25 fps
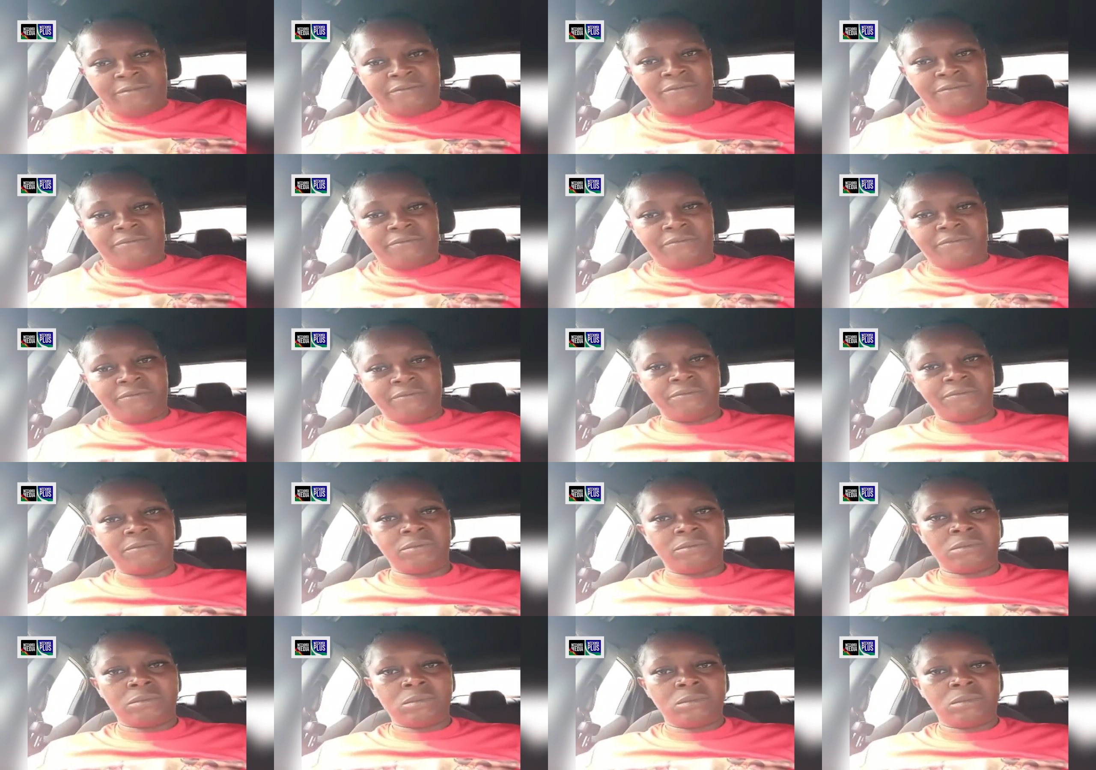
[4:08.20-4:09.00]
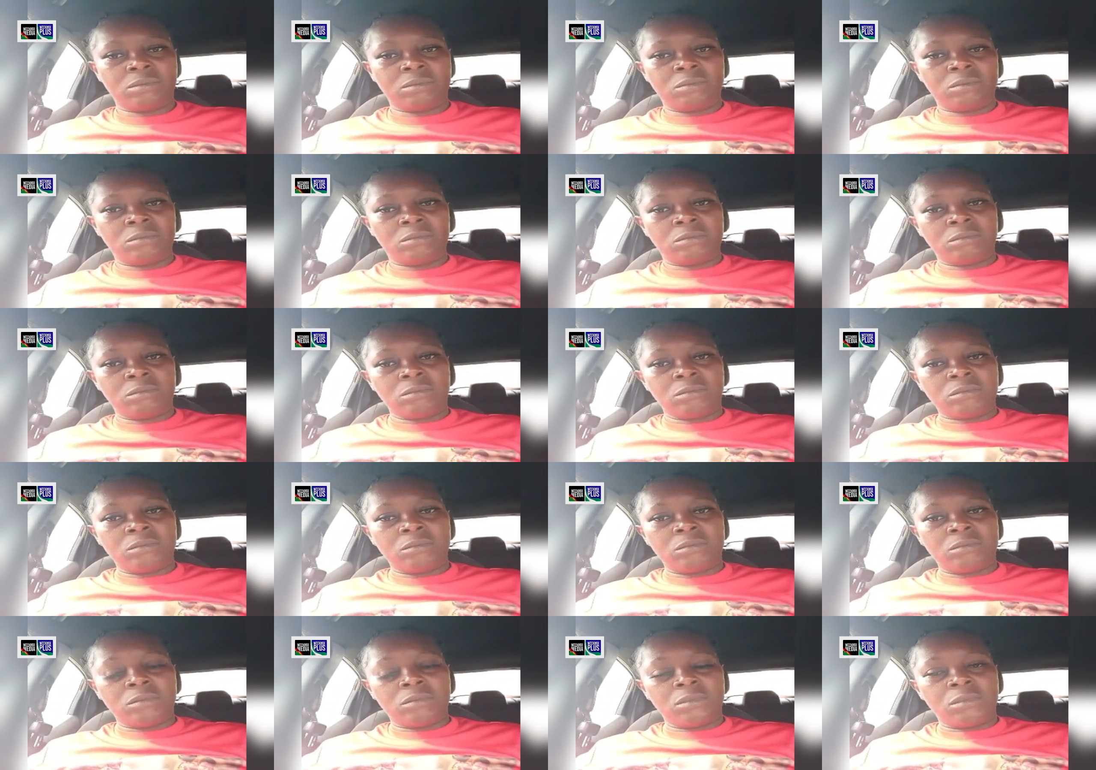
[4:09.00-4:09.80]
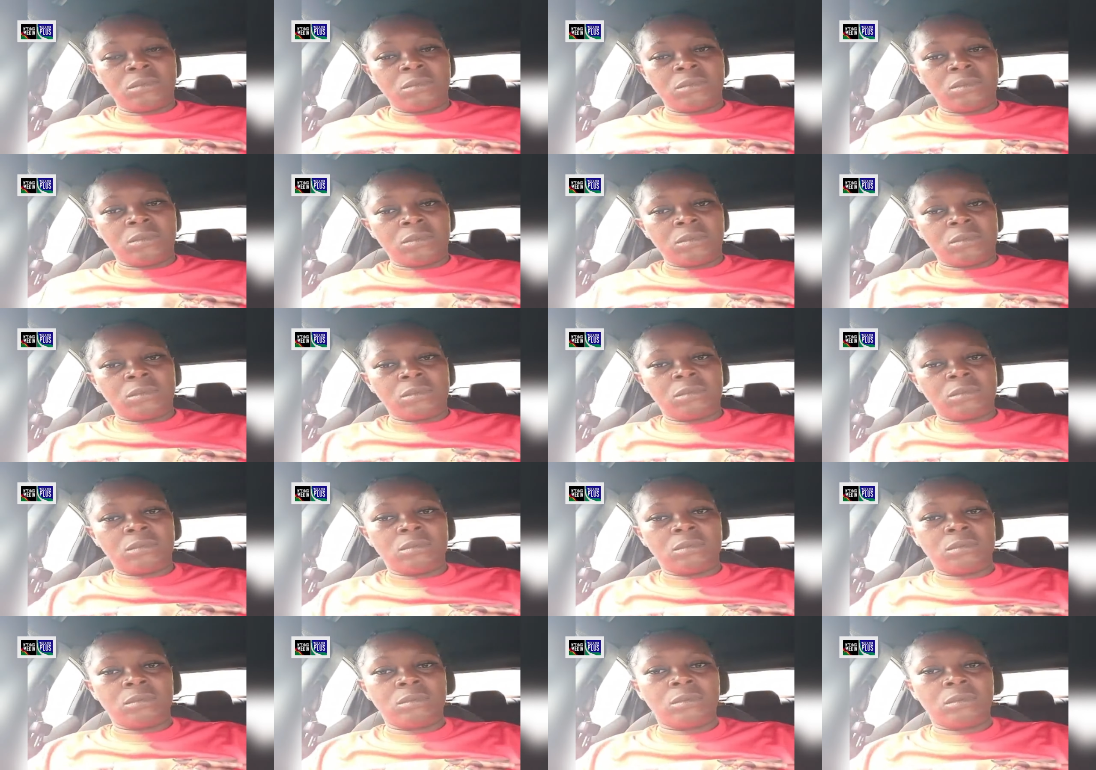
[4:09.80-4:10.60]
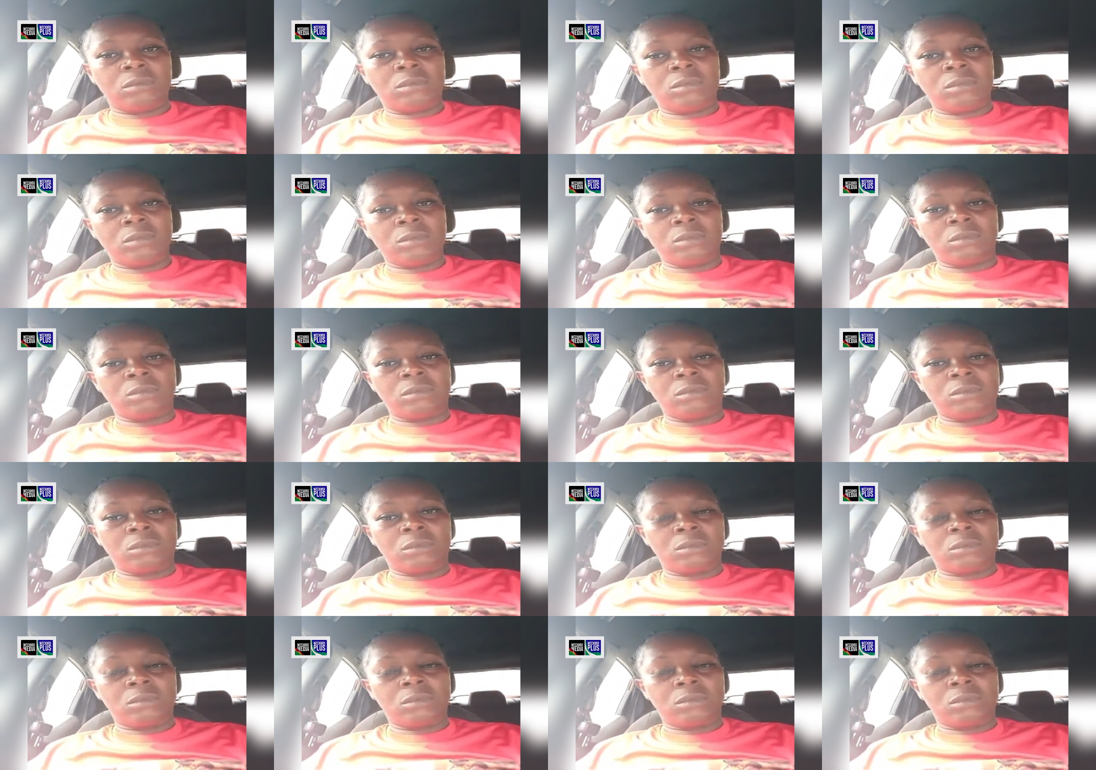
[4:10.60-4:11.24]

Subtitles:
No one is speaking in this clip.